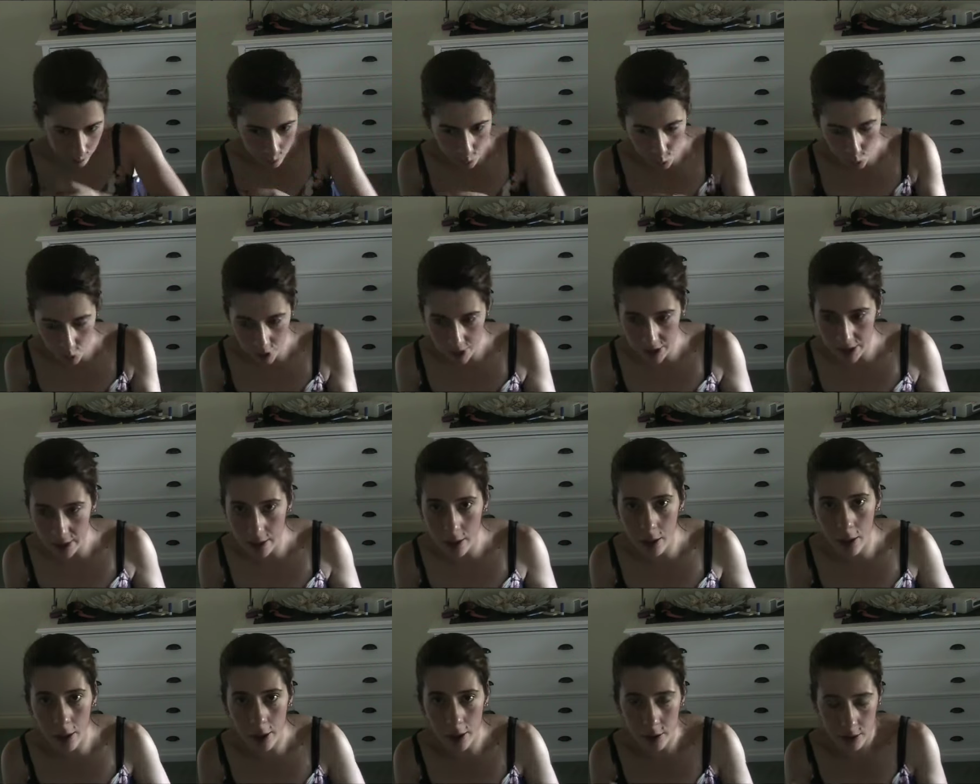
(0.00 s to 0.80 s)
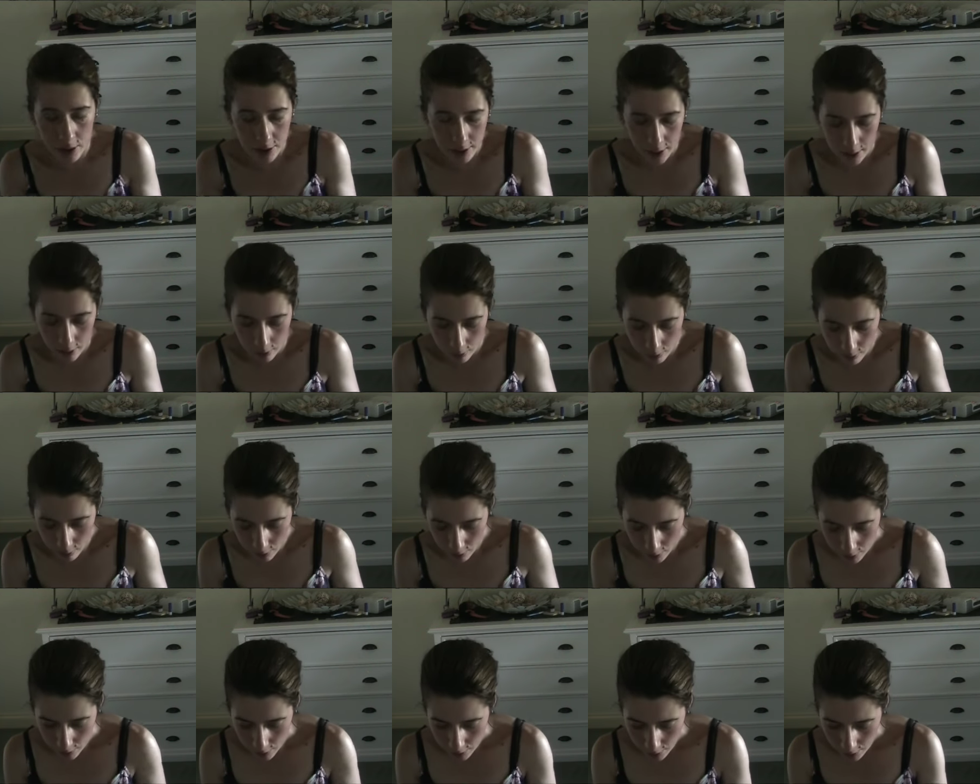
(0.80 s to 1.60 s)
was in a hotel
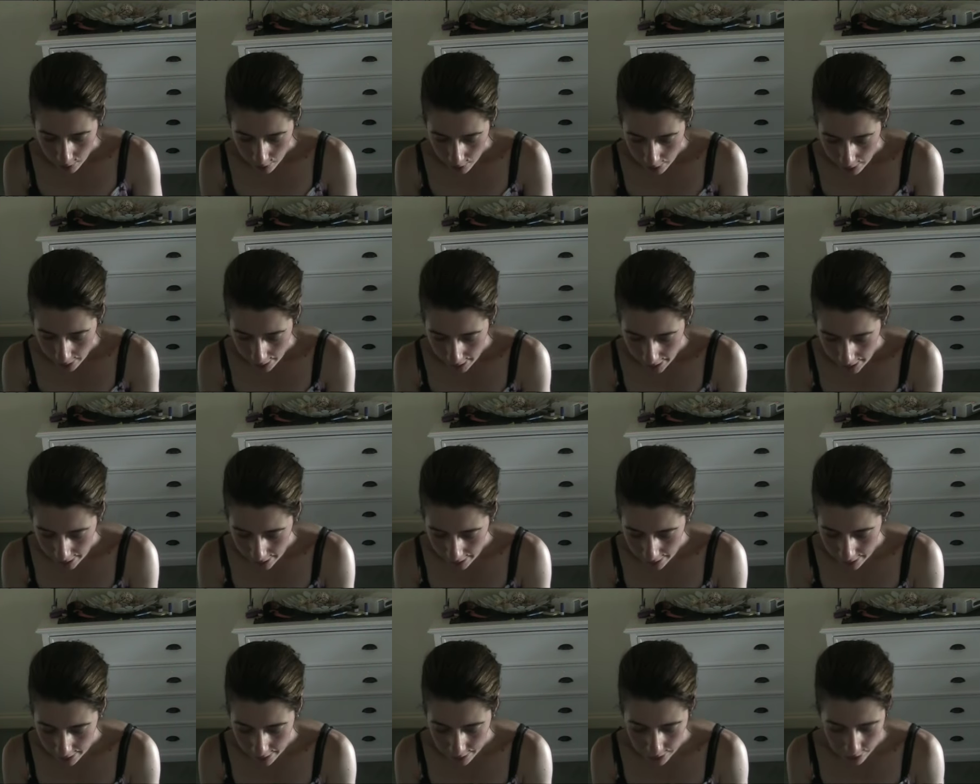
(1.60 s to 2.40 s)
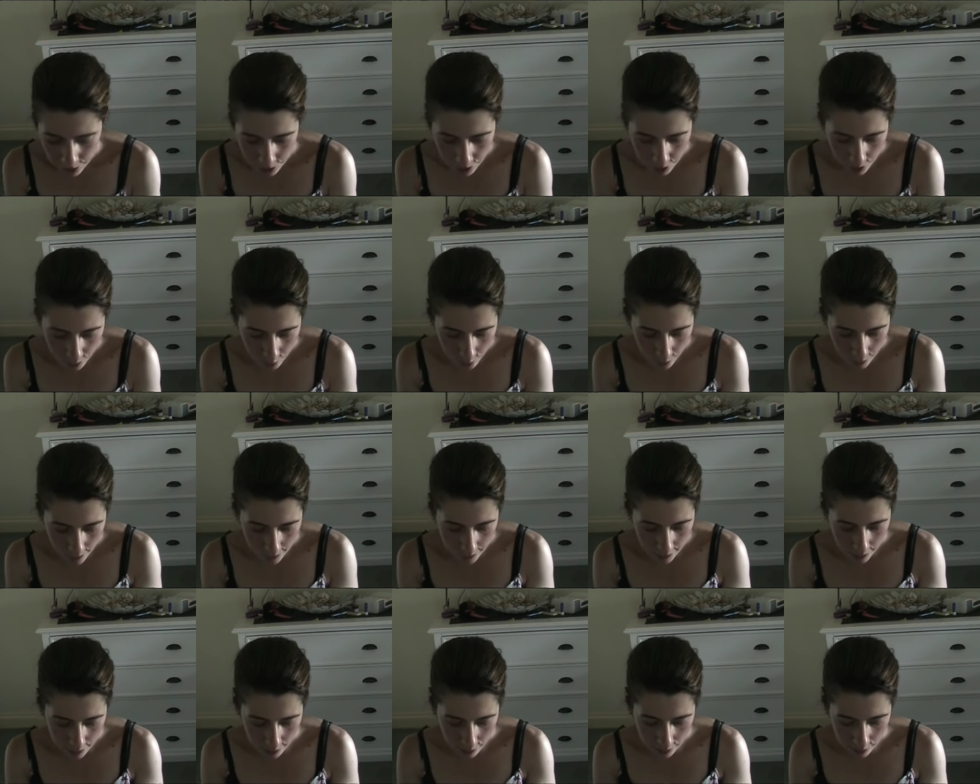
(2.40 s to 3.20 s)
and
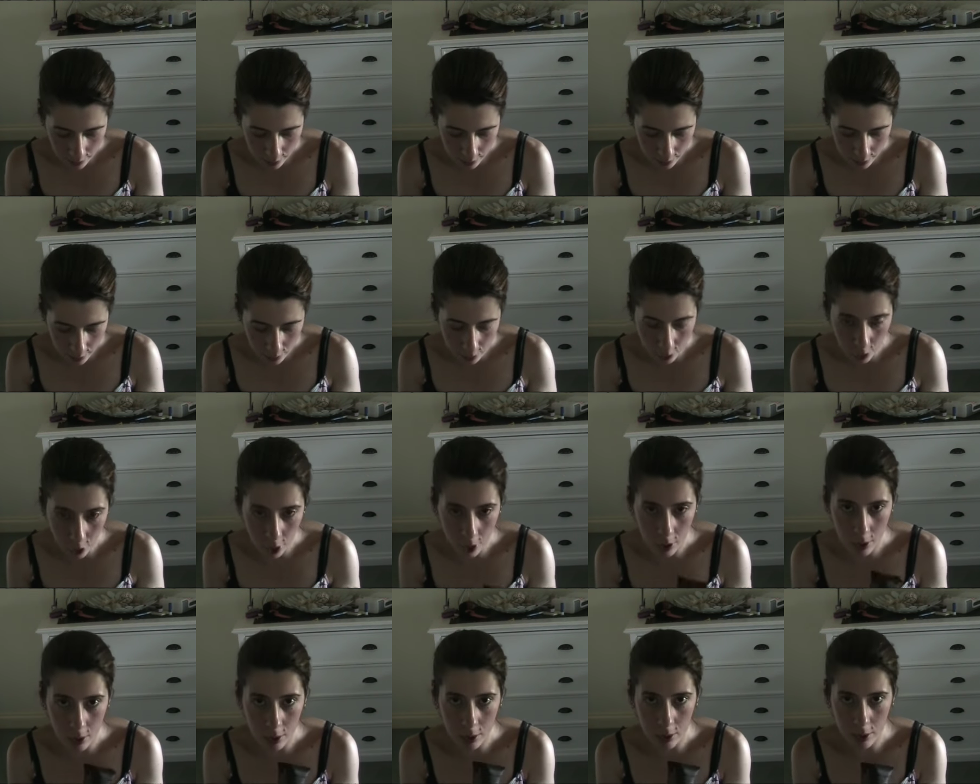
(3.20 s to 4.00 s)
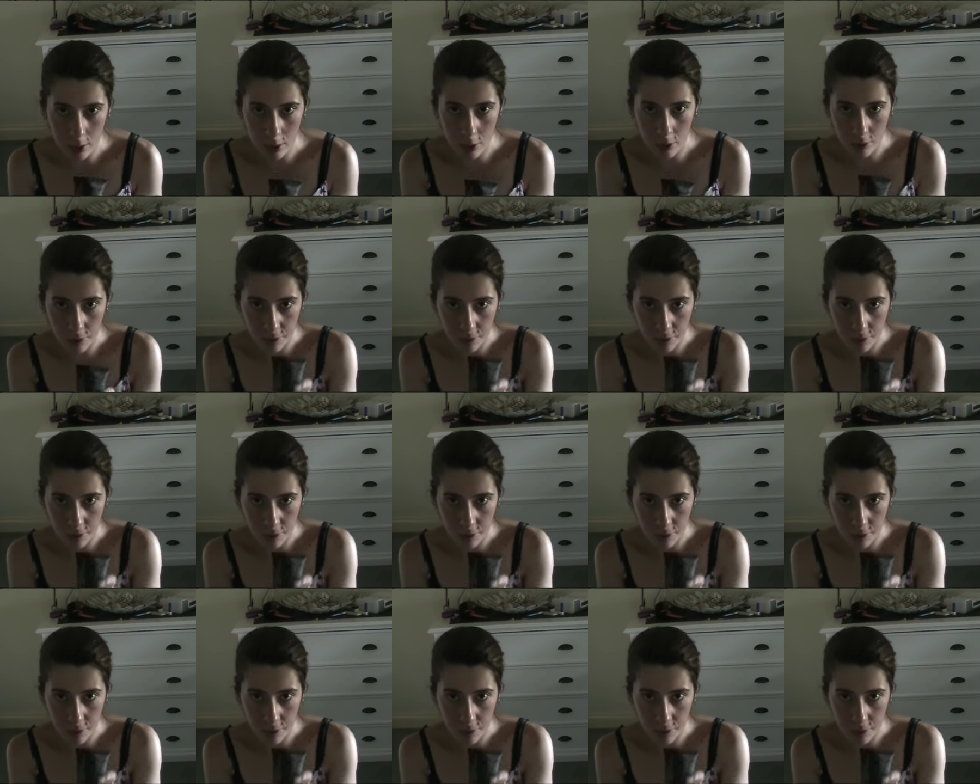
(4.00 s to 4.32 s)
we got little